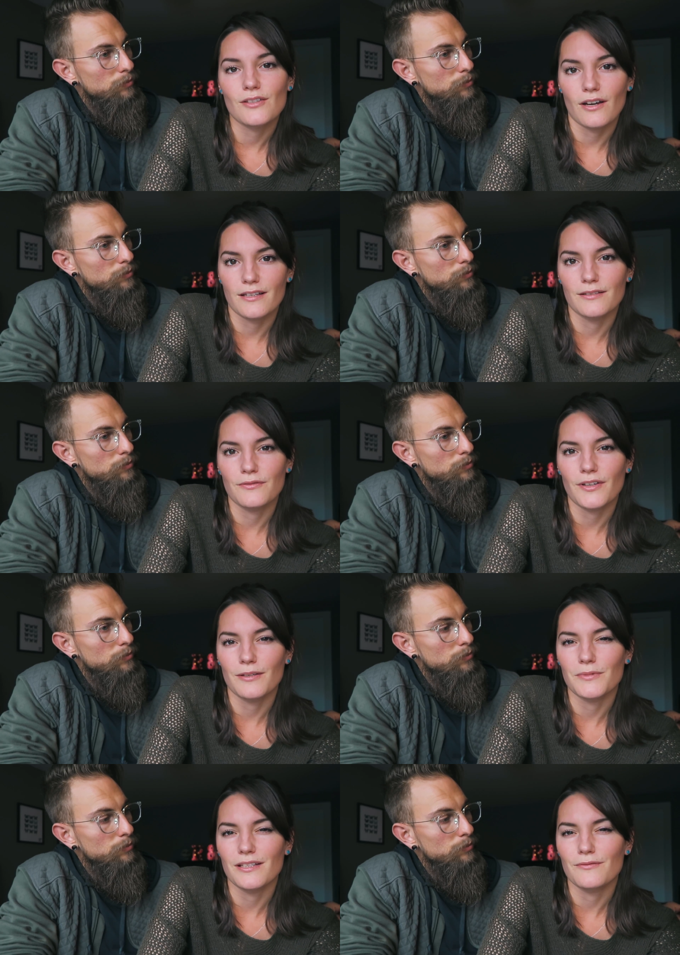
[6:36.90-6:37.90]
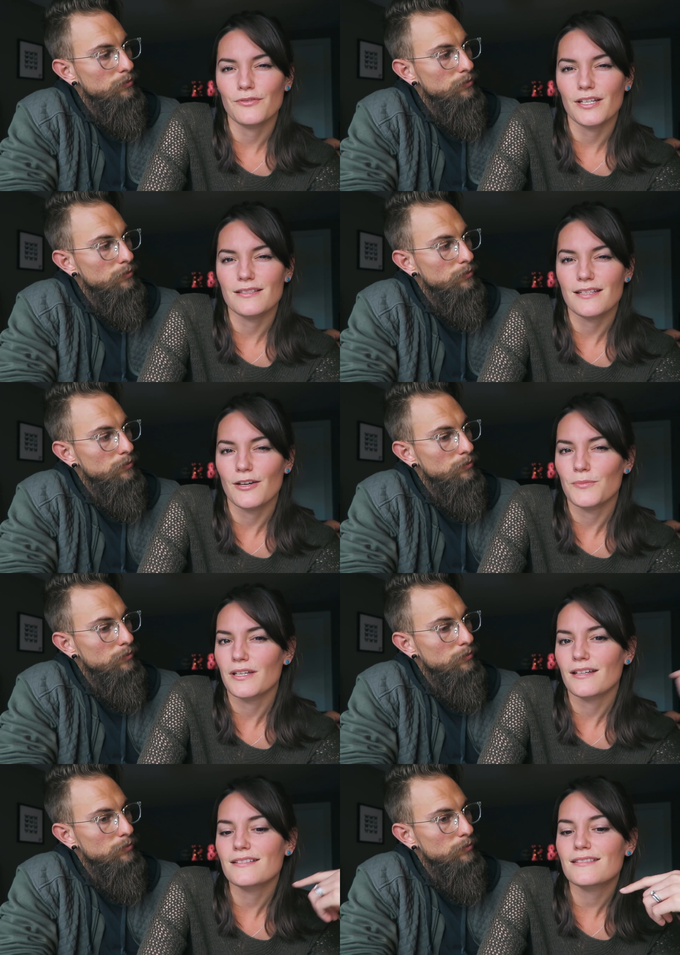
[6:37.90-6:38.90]
Speaker 1: talking to family and friends now
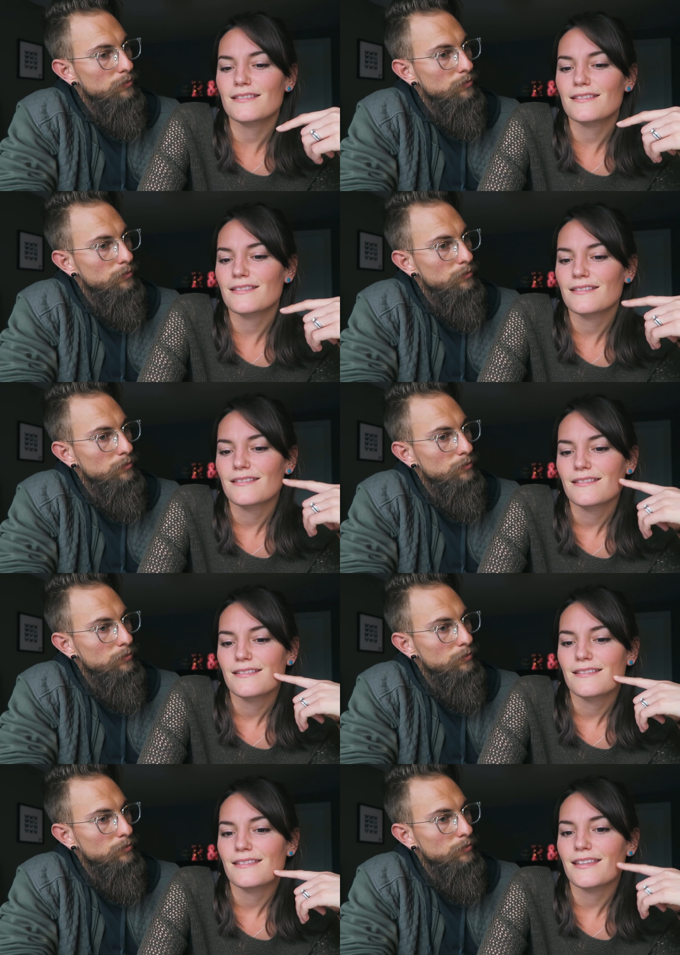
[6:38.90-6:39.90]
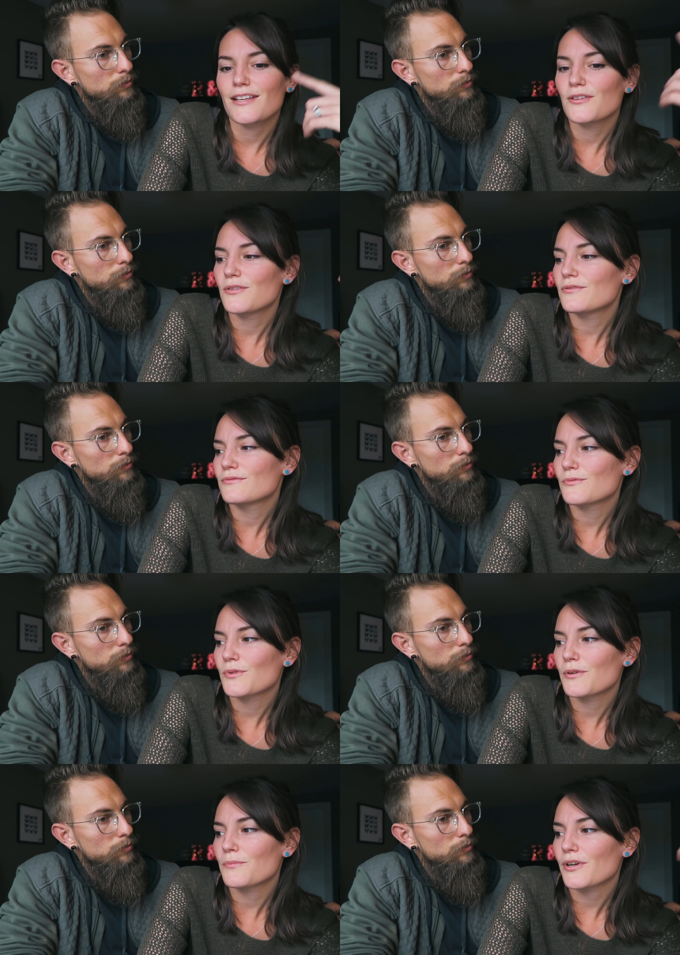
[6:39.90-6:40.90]
because they knew
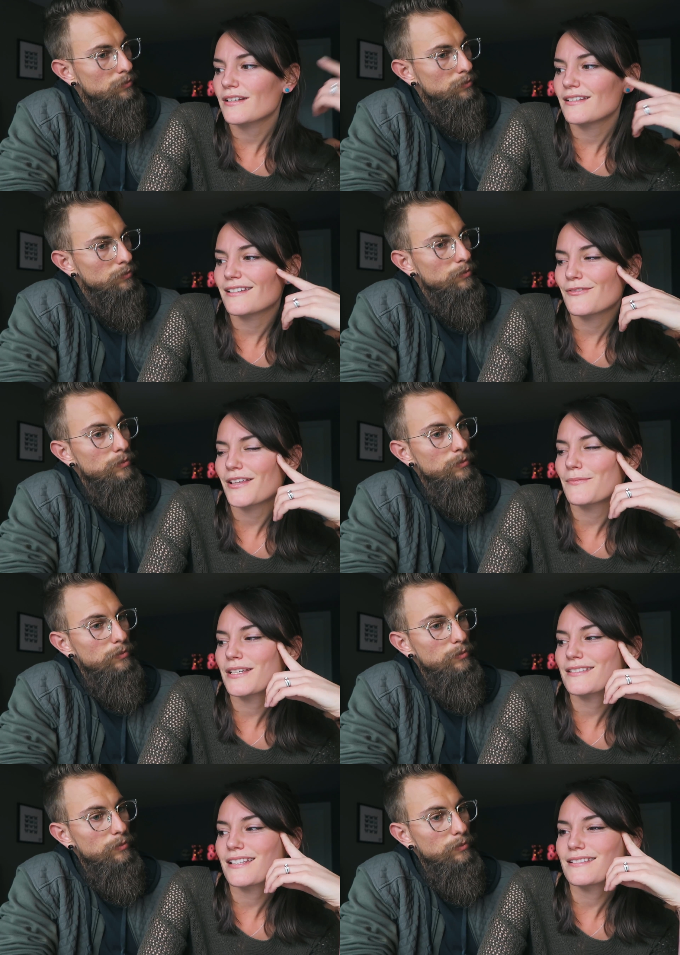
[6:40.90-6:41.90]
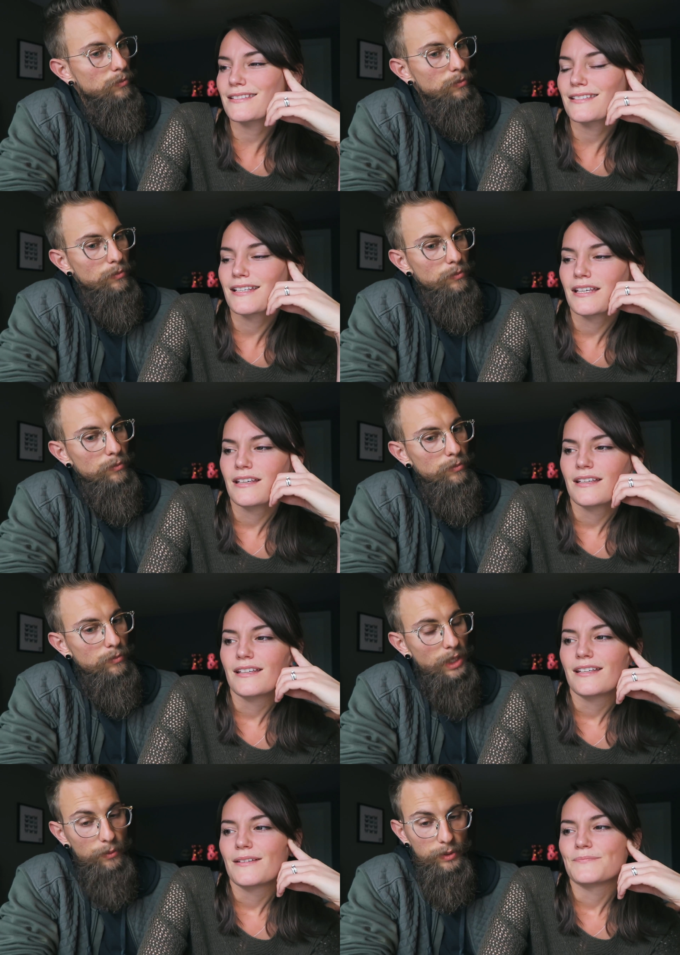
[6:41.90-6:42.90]
we were pregnant if that makes sense mm-hmm.
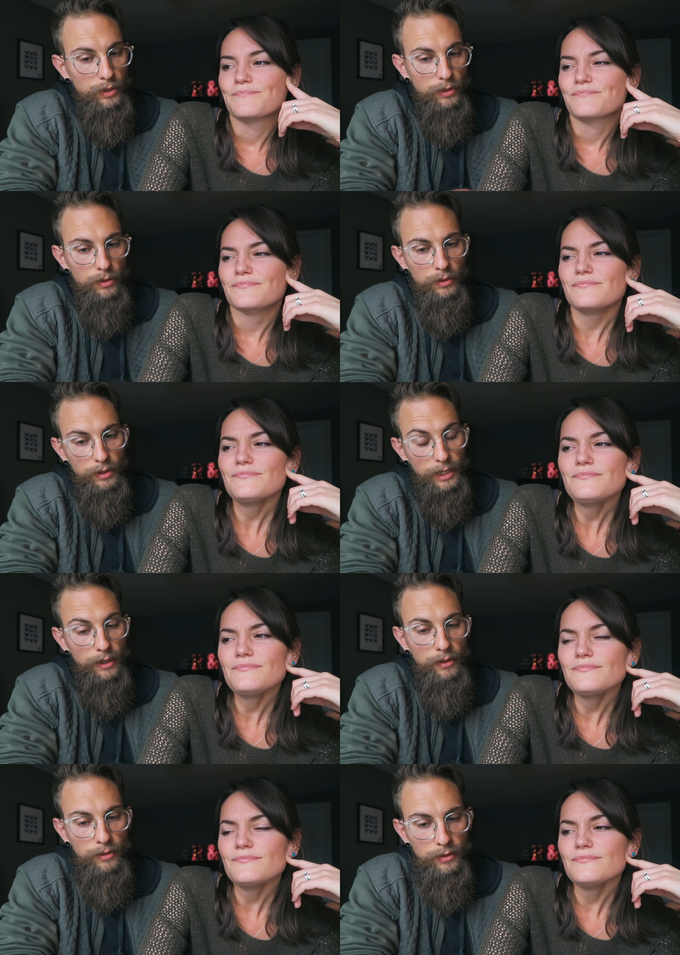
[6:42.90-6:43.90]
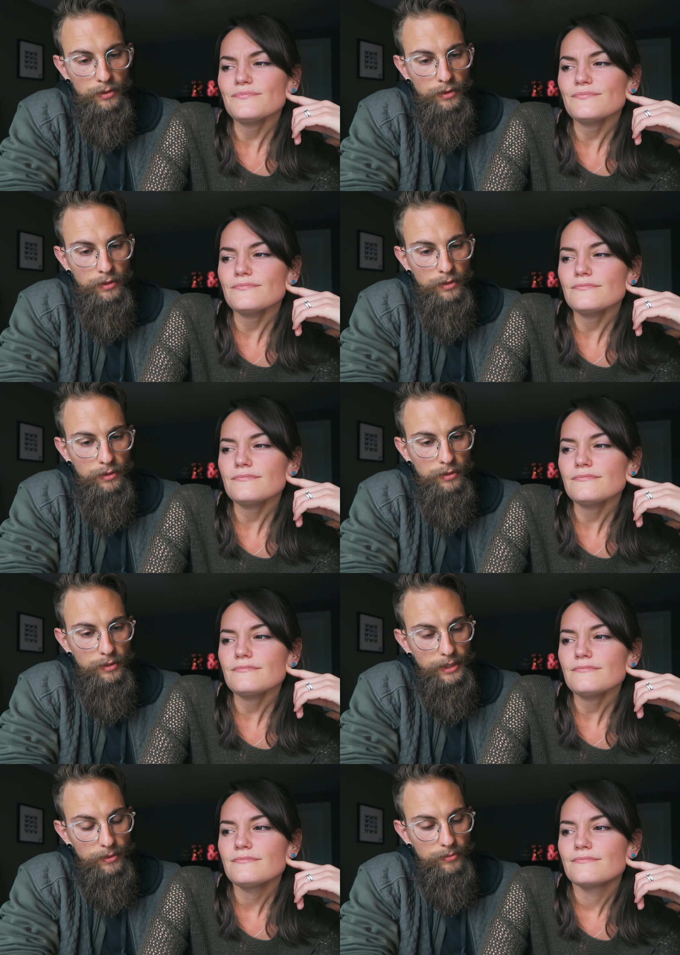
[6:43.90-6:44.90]
and
Speaker 2: we yeah
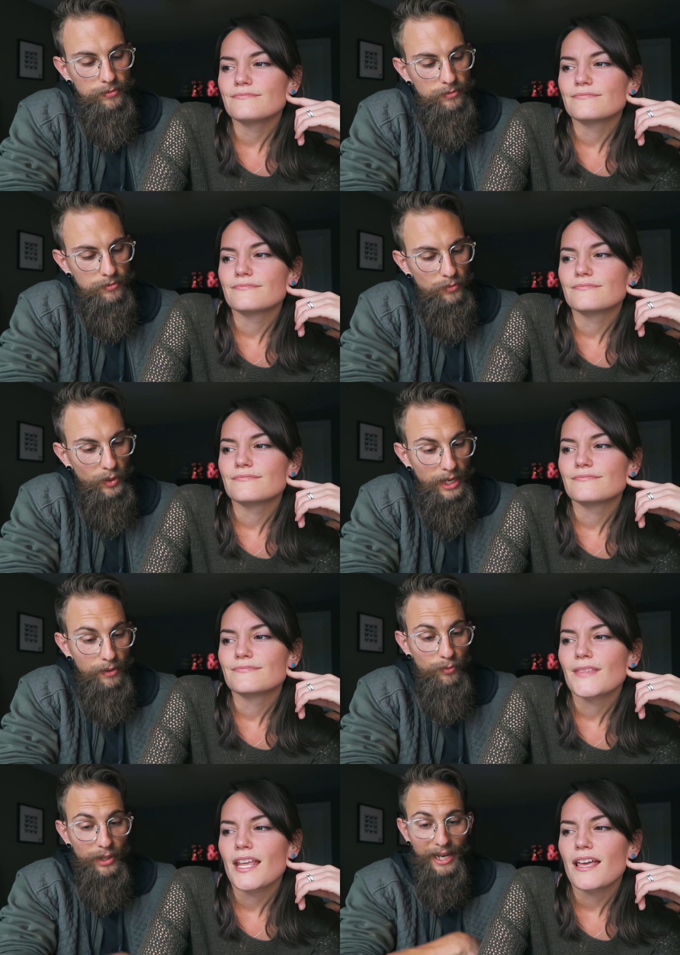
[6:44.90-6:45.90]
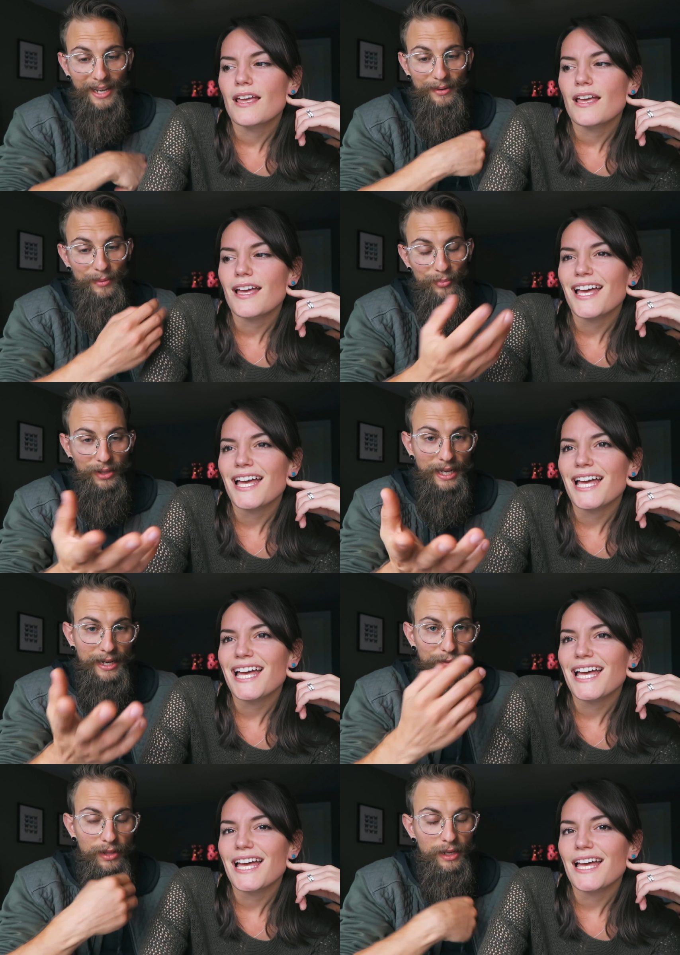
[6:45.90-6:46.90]
yeah we had we had
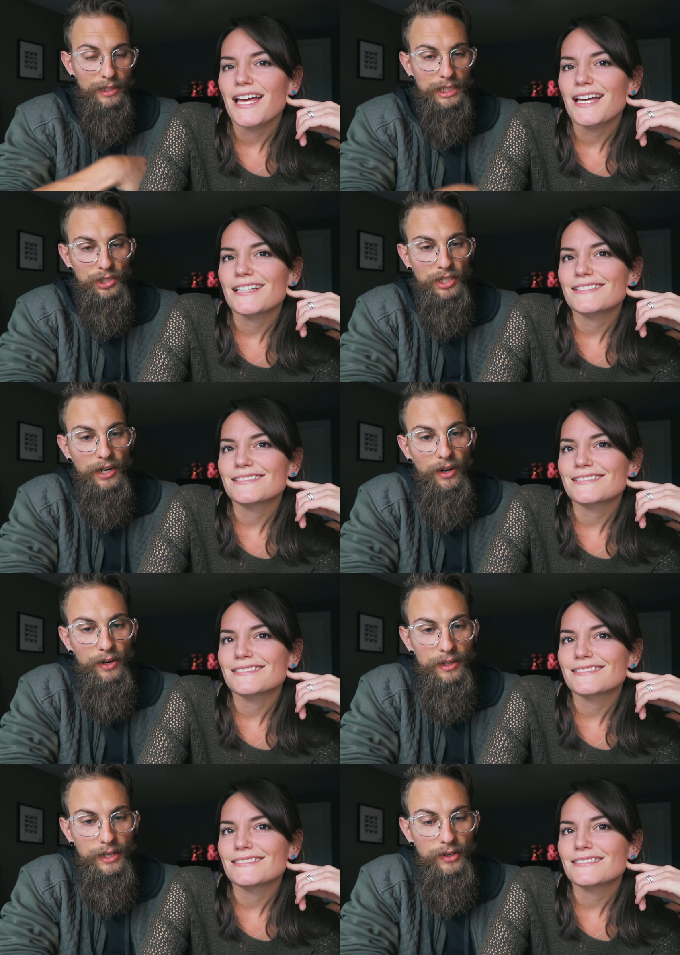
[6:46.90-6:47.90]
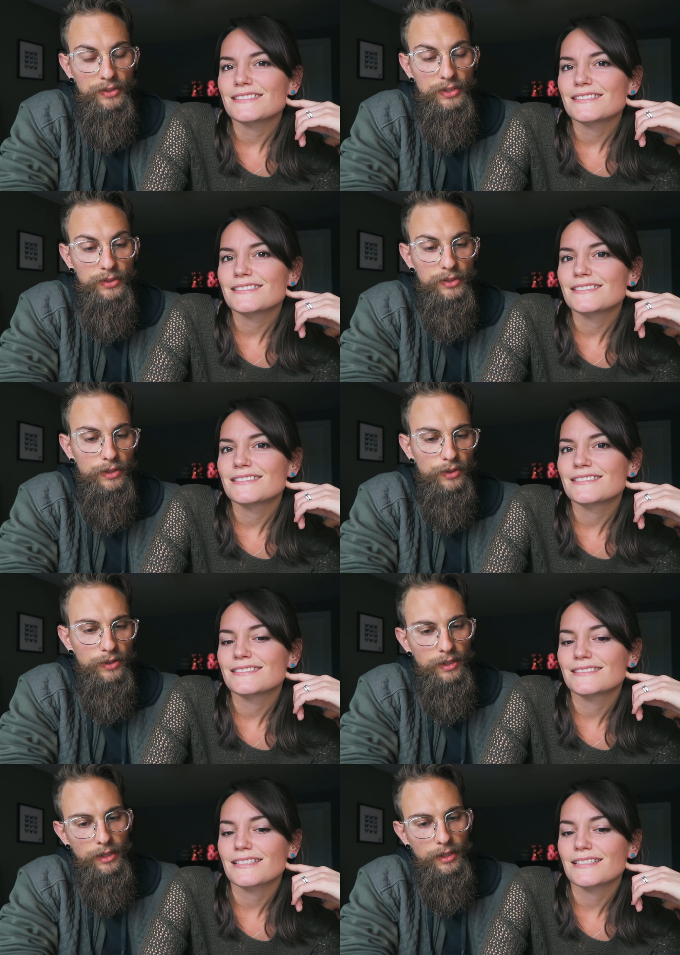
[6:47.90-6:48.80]
planned everything to share on here too so